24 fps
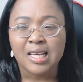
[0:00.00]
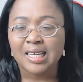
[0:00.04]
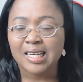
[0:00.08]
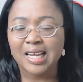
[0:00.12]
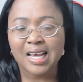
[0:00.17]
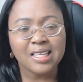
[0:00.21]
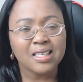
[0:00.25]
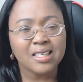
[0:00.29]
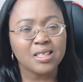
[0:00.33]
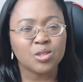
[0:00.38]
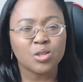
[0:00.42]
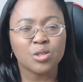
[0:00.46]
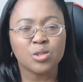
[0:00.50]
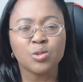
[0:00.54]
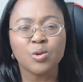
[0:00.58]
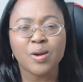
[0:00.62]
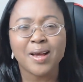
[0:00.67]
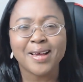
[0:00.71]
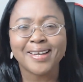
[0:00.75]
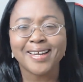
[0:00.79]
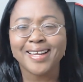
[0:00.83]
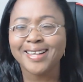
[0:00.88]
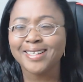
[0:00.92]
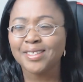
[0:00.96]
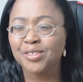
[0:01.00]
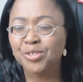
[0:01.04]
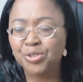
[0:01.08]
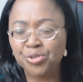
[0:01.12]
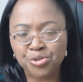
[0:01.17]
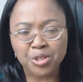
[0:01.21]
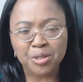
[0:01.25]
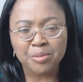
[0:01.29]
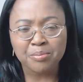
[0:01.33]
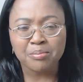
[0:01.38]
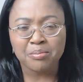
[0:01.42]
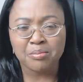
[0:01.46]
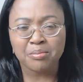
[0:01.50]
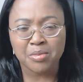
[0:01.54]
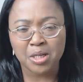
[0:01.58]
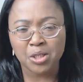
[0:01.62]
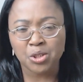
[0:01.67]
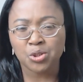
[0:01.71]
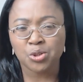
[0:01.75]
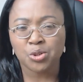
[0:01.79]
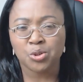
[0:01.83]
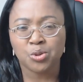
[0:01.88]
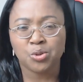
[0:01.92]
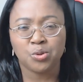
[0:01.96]
That is also an extreme
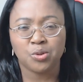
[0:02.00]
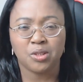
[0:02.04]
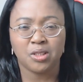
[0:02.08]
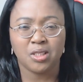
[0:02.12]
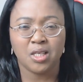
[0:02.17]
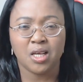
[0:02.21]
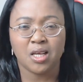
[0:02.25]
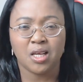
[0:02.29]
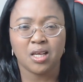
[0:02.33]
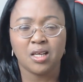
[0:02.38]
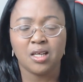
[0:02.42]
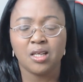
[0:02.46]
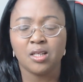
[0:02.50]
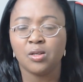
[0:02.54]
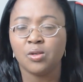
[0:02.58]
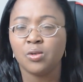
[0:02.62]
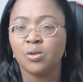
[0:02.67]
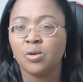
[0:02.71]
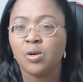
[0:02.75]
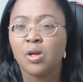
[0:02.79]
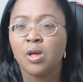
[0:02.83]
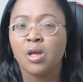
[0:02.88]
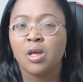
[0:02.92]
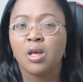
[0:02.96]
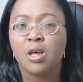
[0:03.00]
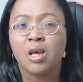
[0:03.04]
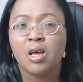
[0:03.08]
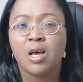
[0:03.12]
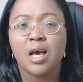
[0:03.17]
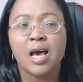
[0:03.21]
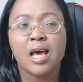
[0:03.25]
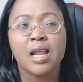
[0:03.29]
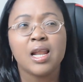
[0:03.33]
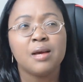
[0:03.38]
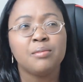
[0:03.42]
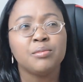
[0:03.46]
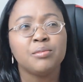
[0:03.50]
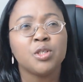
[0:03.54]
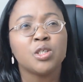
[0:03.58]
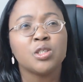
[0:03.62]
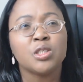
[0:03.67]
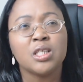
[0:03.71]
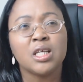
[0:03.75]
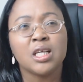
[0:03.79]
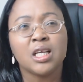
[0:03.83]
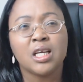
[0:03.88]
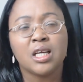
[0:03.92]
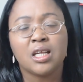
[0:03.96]
measure to take, and I'm
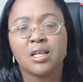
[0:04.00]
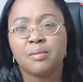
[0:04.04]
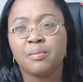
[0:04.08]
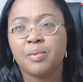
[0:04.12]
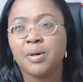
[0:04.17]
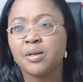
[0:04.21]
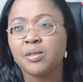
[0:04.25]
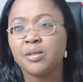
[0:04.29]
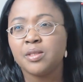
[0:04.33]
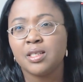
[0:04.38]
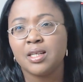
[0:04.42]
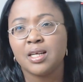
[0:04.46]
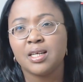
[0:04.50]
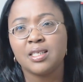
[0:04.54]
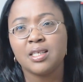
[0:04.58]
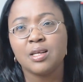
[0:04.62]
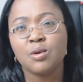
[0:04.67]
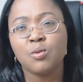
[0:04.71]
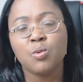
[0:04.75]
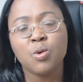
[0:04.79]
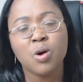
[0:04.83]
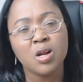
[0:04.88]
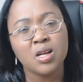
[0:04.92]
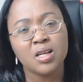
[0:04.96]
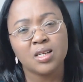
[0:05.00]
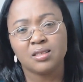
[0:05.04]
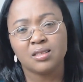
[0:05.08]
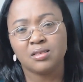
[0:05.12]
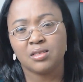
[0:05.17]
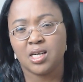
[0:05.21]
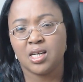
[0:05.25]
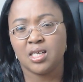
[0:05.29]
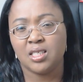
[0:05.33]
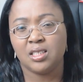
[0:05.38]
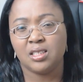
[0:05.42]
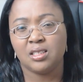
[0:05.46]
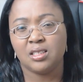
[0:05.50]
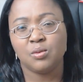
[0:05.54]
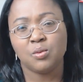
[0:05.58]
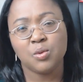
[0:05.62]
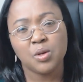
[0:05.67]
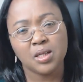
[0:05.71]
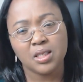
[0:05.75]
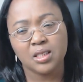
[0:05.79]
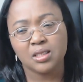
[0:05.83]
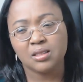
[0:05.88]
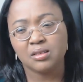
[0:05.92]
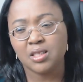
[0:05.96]
just thinking about it. I say, what a tragedy,
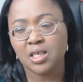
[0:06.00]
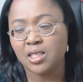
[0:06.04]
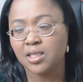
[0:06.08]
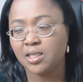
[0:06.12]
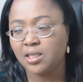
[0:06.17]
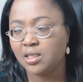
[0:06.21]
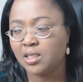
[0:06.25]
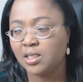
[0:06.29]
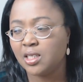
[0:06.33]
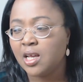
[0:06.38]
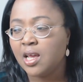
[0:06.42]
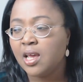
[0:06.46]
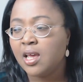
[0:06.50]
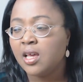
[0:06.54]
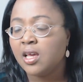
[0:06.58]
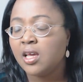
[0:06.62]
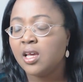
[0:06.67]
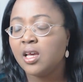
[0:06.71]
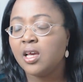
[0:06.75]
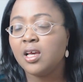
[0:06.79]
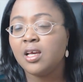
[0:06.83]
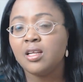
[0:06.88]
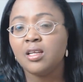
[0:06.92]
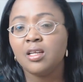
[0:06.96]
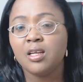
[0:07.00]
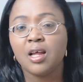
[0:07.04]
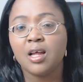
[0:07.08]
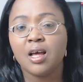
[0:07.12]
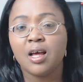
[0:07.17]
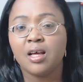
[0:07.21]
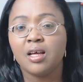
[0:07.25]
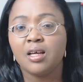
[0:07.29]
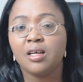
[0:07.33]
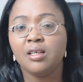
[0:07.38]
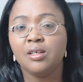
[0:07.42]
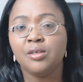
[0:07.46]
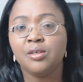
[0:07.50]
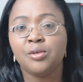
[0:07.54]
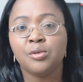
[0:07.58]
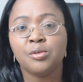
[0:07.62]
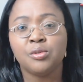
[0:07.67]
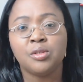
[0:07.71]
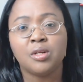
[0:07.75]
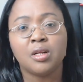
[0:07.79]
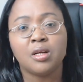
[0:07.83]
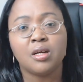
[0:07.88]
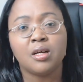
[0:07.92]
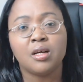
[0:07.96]
what a tragedy. And
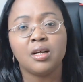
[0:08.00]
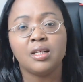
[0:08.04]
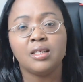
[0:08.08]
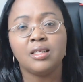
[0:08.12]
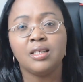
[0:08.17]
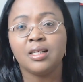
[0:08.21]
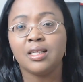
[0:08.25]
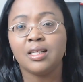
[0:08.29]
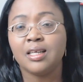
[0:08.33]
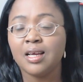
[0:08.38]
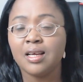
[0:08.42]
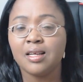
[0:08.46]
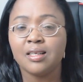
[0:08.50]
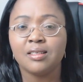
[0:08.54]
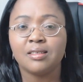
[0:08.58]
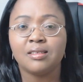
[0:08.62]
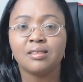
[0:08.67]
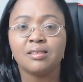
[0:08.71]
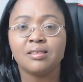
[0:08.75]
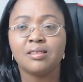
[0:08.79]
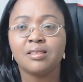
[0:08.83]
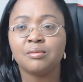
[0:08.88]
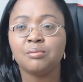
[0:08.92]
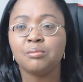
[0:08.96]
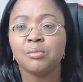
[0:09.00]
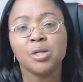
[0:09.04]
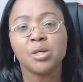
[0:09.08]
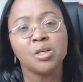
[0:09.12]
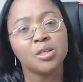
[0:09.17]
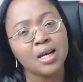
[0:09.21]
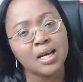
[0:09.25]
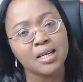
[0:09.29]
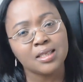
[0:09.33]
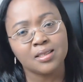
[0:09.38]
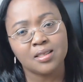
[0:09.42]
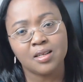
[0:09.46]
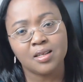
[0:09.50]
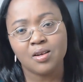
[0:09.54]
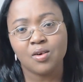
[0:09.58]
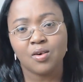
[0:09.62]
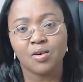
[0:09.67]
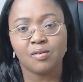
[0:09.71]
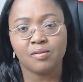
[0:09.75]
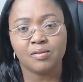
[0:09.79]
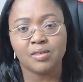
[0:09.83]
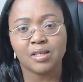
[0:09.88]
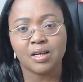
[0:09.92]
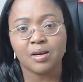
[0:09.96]
the mother's
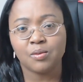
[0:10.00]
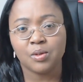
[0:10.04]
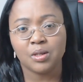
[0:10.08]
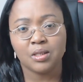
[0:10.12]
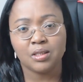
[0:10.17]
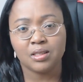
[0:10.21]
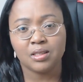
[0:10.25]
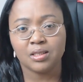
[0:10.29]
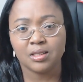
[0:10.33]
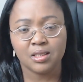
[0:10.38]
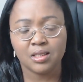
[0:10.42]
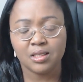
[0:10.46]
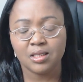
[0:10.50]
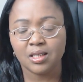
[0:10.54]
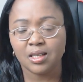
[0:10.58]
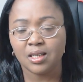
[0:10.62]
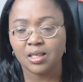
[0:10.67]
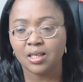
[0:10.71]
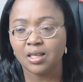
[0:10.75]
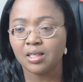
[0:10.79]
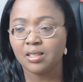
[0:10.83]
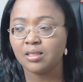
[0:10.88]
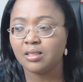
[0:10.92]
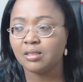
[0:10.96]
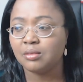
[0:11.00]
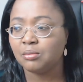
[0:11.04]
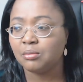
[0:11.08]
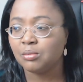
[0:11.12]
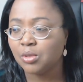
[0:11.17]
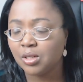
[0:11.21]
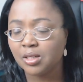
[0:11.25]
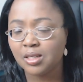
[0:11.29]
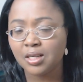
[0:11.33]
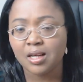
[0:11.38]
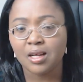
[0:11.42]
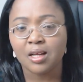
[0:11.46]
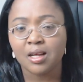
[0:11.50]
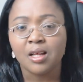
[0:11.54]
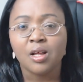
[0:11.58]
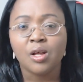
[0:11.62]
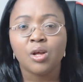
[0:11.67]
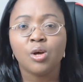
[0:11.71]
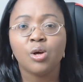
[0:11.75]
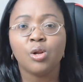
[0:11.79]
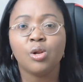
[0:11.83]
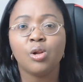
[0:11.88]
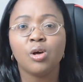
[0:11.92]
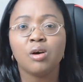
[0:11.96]
love that we see again, the mother
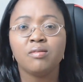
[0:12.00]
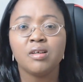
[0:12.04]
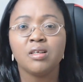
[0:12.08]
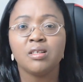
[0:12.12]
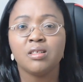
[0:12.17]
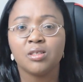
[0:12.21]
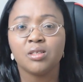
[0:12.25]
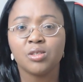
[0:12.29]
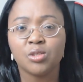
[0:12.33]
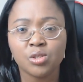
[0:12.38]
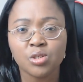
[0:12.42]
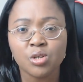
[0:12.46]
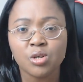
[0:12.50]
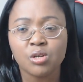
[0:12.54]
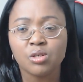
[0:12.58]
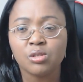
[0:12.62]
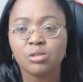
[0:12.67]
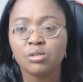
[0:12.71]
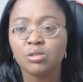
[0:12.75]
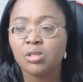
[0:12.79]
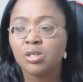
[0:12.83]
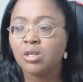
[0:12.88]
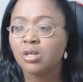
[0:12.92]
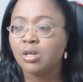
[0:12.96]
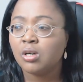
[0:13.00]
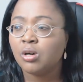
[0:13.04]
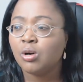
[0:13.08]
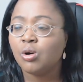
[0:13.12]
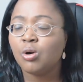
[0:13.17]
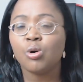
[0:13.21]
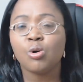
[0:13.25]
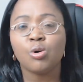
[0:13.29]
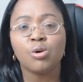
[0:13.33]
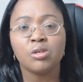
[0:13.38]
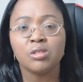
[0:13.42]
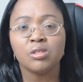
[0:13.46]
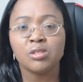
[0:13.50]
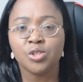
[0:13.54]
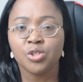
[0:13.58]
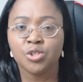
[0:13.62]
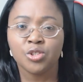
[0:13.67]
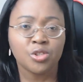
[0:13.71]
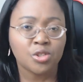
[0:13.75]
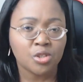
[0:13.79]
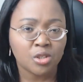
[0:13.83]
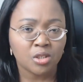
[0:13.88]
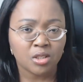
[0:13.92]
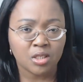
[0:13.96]
loving the son
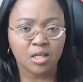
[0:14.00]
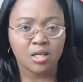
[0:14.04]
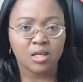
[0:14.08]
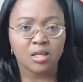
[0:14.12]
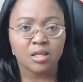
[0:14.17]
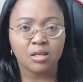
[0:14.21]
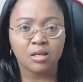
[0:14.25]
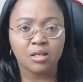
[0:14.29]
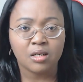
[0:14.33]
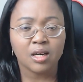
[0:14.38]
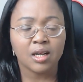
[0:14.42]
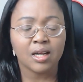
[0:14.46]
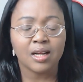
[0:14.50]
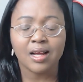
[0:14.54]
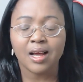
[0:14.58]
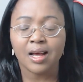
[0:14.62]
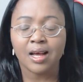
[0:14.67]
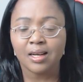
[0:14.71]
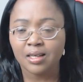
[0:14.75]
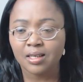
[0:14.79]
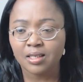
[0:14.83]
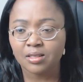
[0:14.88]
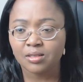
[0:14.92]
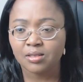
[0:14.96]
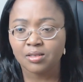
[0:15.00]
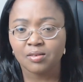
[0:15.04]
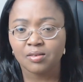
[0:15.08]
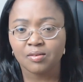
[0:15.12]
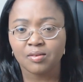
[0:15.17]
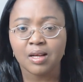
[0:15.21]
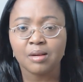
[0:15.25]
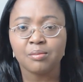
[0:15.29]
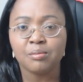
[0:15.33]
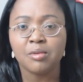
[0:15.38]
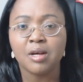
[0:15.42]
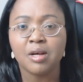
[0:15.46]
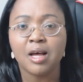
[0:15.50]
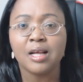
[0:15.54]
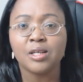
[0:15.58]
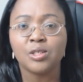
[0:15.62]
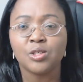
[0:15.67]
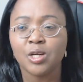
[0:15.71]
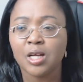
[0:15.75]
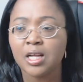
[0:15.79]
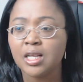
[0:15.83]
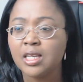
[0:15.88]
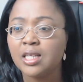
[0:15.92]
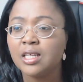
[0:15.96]
unconditionally, regardless of, I'm
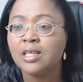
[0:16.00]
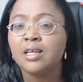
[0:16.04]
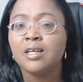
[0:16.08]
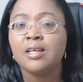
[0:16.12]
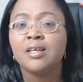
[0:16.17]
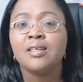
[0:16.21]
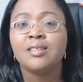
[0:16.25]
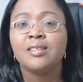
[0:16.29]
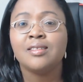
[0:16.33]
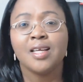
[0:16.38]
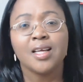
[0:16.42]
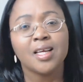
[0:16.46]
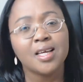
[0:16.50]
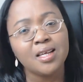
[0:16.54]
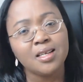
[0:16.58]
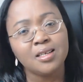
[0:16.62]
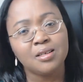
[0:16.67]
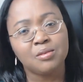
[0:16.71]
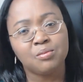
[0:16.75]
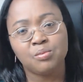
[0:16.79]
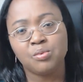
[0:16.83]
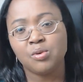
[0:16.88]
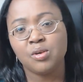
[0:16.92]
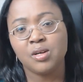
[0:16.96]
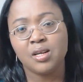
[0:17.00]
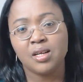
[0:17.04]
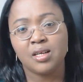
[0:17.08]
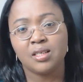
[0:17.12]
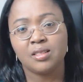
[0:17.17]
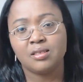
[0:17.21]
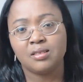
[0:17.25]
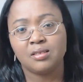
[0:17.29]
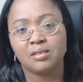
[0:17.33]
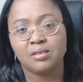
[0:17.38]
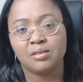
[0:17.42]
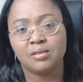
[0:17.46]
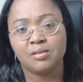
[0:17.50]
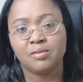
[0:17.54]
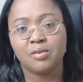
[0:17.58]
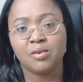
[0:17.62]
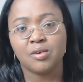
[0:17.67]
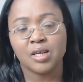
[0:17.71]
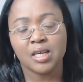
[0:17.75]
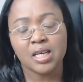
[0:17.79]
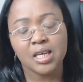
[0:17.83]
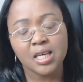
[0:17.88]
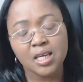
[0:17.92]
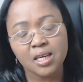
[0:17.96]
actually taking the bullets
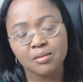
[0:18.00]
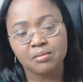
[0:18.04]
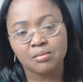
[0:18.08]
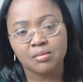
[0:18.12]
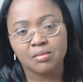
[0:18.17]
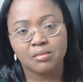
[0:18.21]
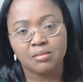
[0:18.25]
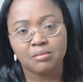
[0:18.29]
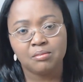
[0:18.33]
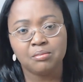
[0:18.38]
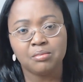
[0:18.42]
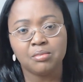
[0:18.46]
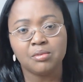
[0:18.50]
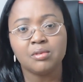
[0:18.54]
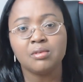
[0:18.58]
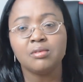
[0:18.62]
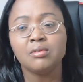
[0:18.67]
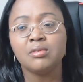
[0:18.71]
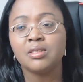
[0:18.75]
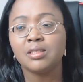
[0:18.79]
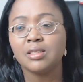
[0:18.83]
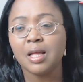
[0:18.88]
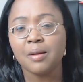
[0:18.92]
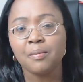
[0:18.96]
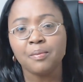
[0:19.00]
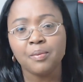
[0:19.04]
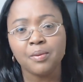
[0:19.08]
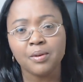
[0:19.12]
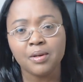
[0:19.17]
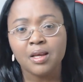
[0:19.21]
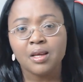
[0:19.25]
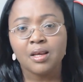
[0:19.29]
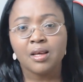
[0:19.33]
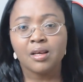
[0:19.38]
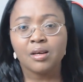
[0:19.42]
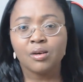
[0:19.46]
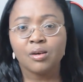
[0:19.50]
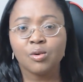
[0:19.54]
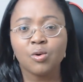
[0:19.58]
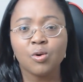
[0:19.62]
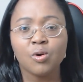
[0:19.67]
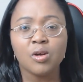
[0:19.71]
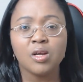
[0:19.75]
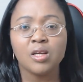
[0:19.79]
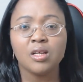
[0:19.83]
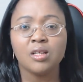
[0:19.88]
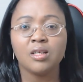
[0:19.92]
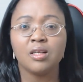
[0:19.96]
for him,
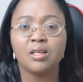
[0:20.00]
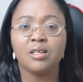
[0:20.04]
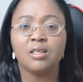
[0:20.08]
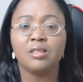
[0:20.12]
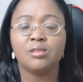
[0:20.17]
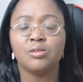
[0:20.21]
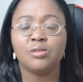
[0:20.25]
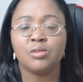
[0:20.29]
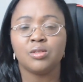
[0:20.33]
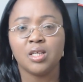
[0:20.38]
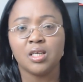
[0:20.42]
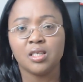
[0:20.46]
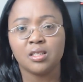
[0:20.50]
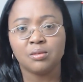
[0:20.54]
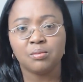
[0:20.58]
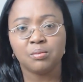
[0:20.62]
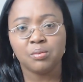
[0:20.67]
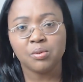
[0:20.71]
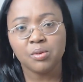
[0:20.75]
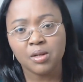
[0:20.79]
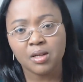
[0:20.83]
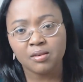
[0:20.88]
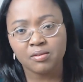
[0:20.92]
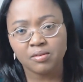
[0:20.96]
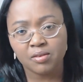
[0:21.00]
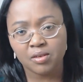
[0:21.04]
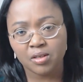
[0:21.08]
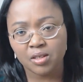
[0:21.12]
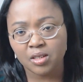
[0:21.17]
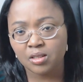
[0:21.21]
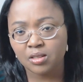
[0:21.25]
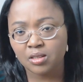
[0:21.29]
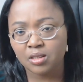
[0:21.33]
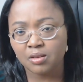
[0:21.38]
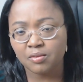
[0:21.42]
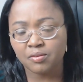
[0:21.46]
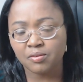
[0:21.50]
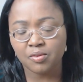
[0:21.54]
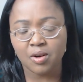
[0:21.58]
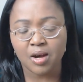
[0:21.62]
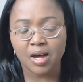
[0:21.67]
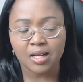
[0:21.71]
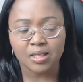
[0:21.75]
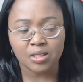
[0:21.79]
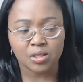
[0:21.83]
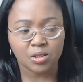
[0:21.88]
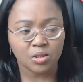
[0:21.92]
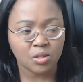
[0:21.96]
going in to take the bullet for
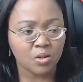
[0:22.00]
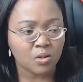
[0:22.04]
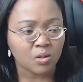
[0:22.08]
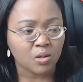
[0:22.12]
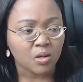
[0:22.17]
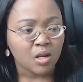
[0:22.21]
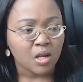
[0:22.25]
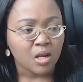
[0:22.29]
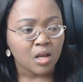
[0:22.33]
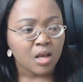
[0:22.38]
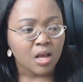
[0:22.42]
her son.